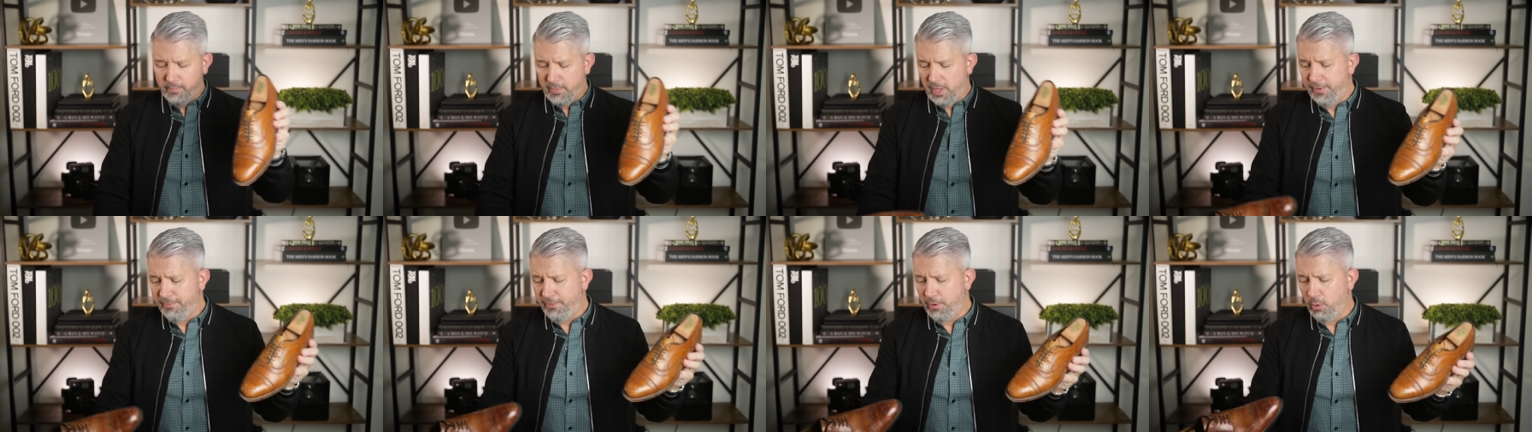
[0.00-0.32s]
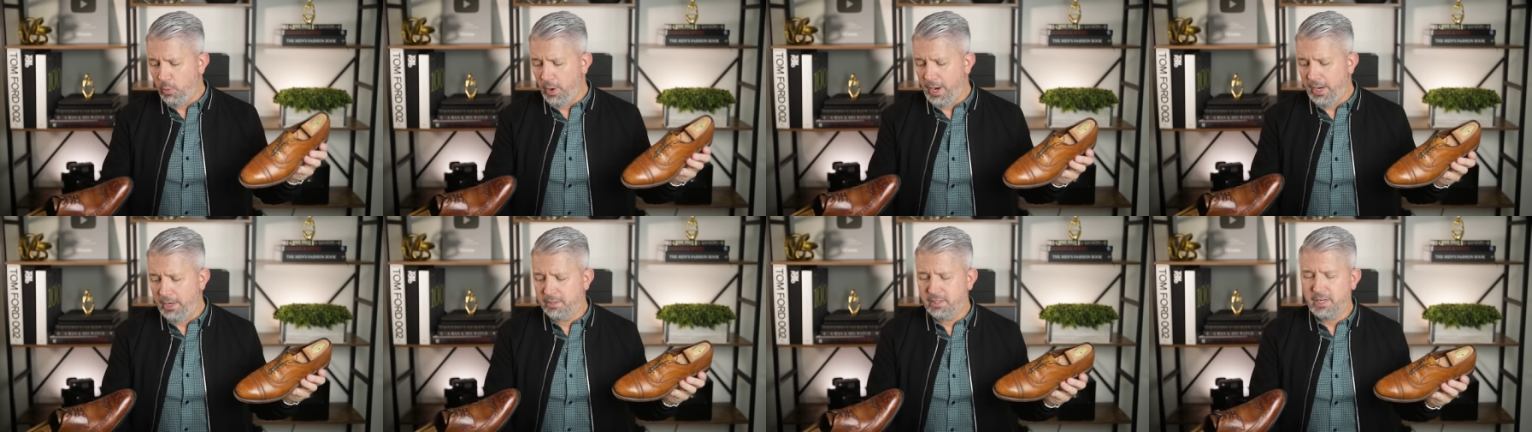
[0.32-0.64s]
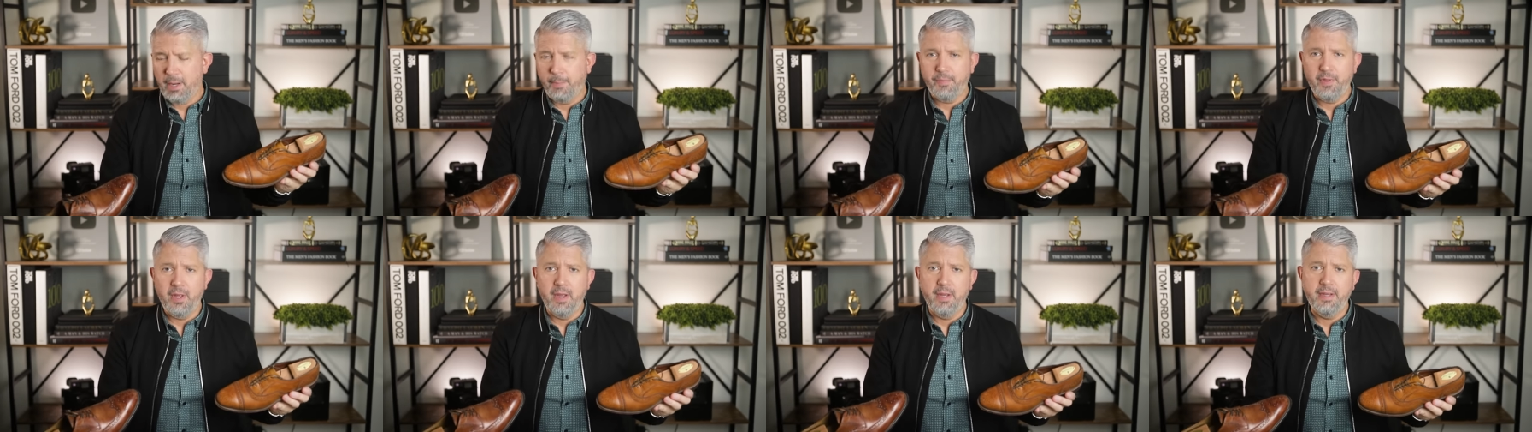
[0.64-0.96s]
If you're wearing
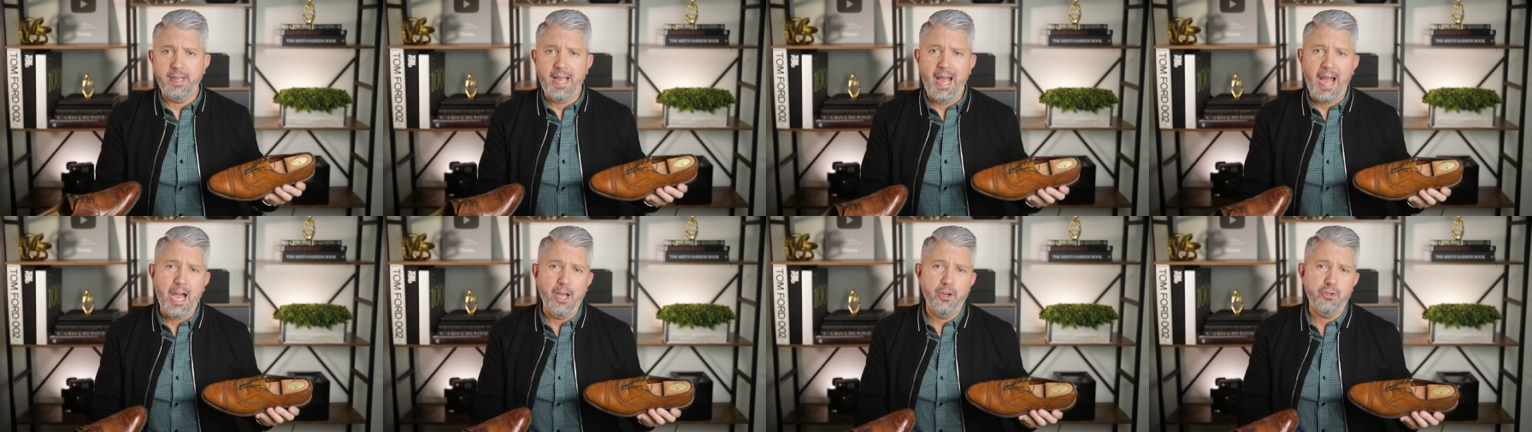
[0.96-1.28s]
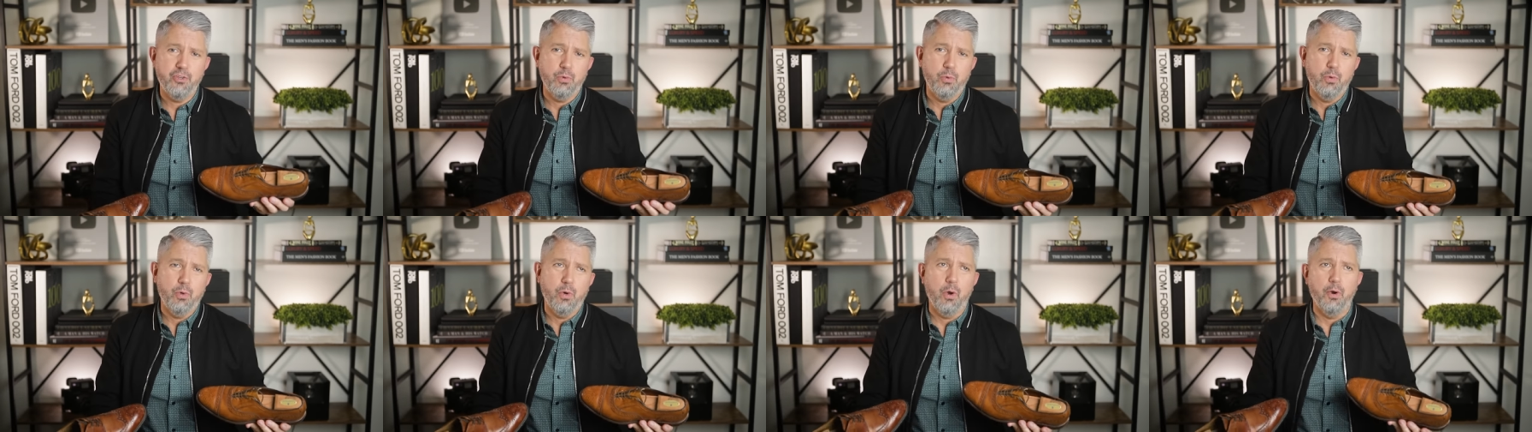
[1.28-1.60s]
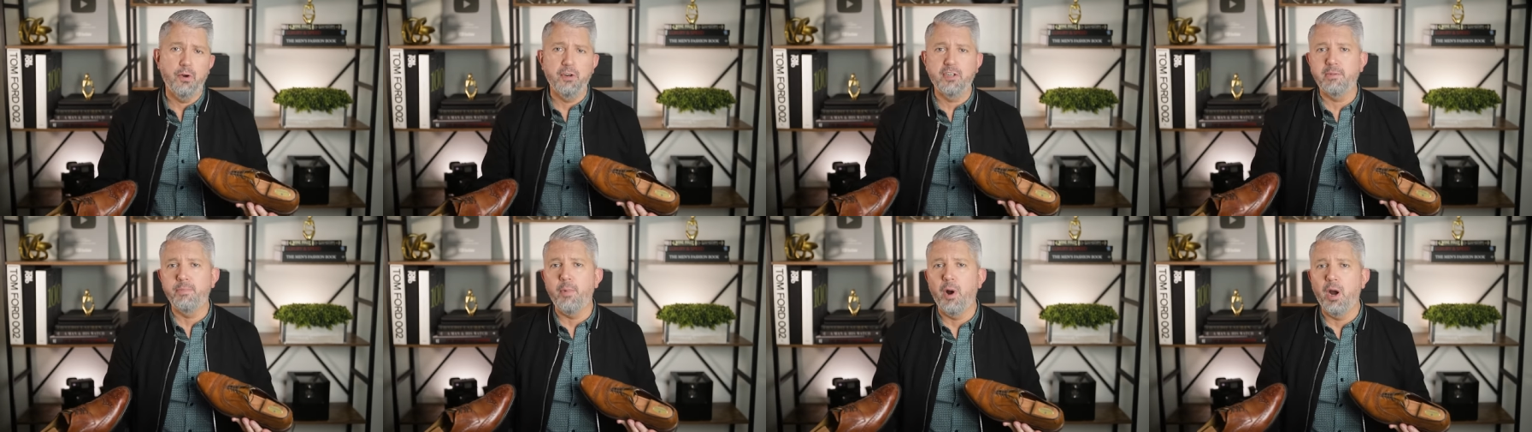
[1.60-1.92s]
something casual
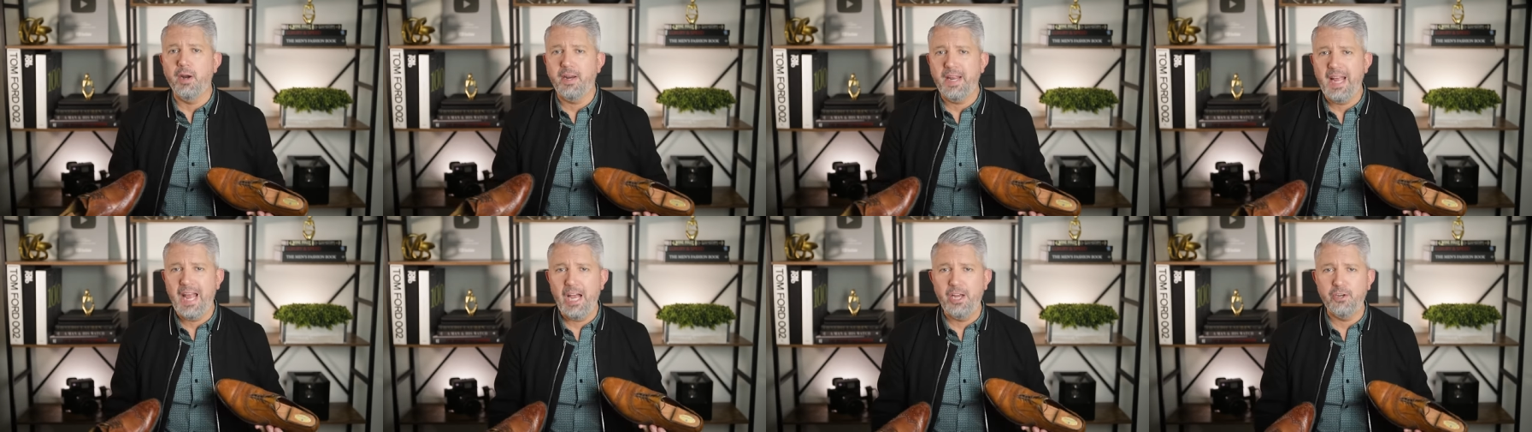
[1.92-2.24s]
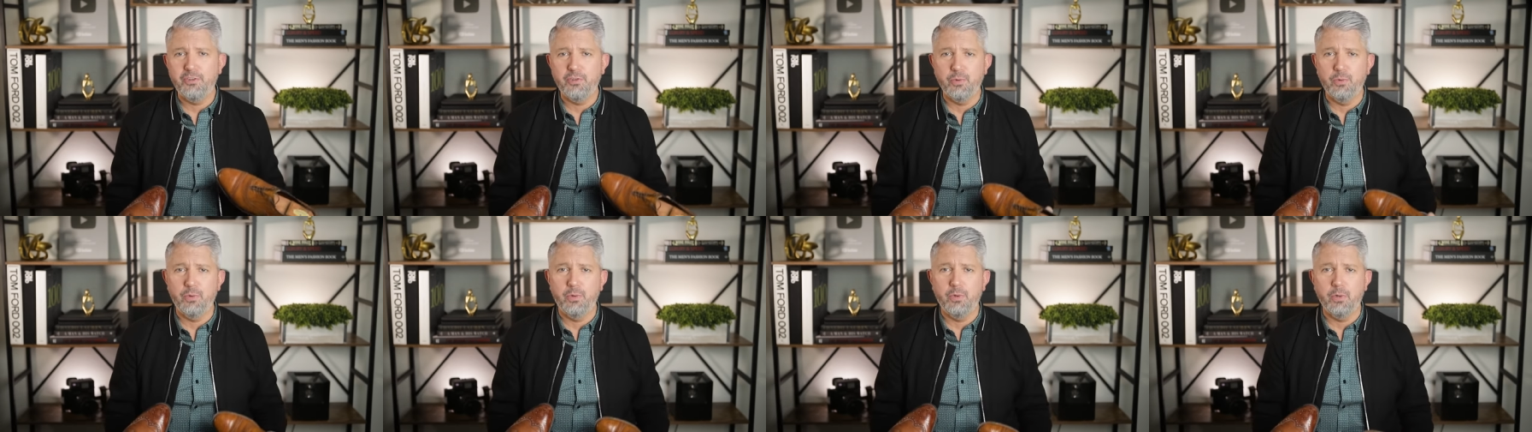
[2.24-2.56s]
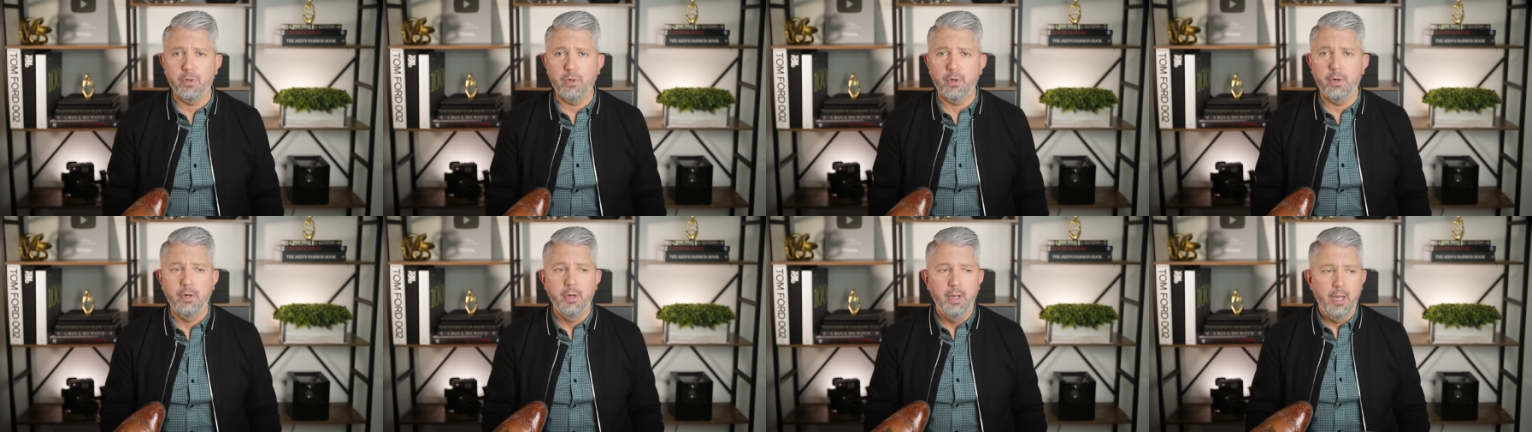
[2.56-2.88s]
or smart casual
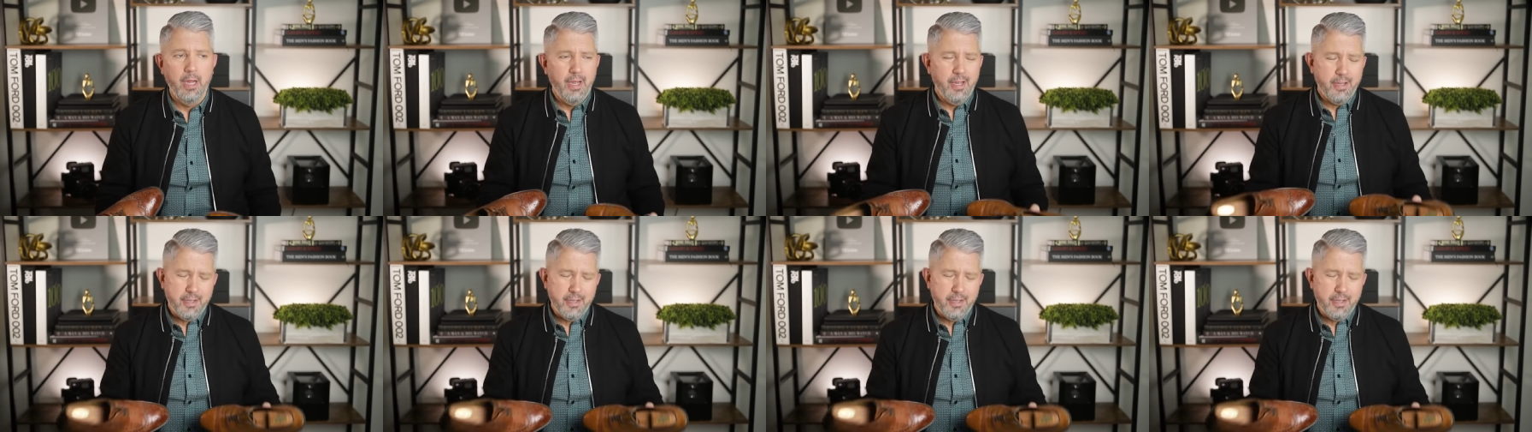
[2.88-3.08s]
or